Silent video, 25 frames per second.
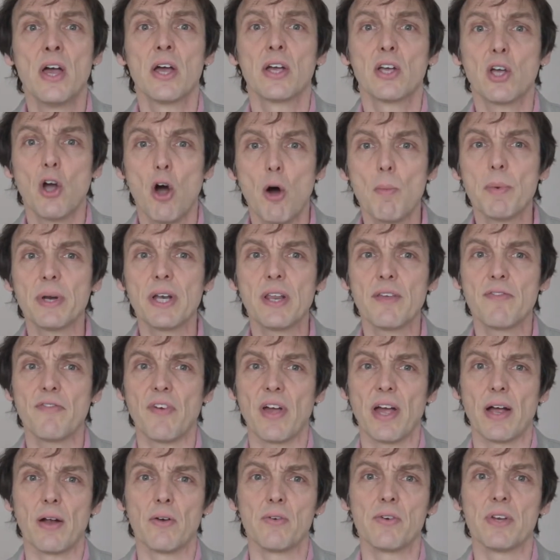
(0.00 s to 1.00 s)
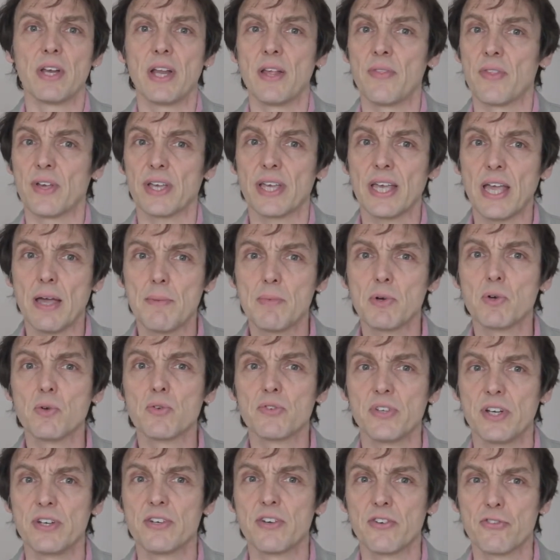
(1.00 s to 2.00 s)
commonly found in the
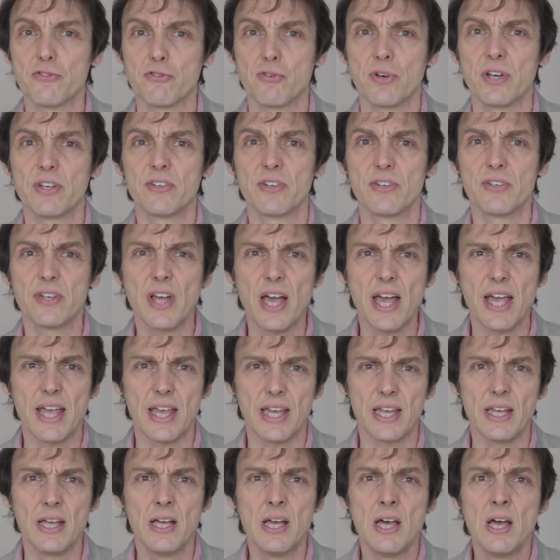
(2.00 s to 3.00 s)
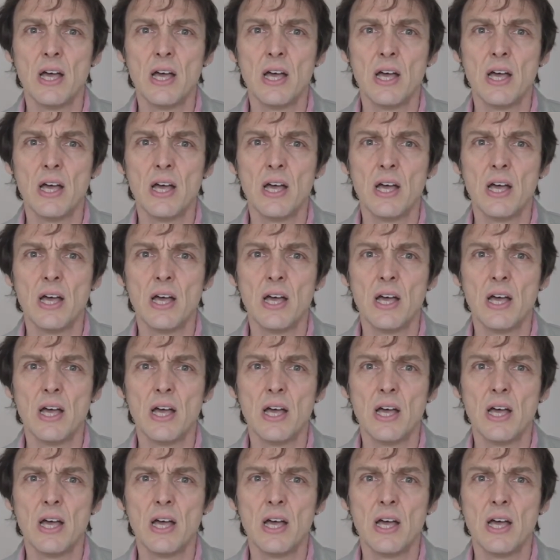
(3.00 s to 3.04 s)
chemicals industry today,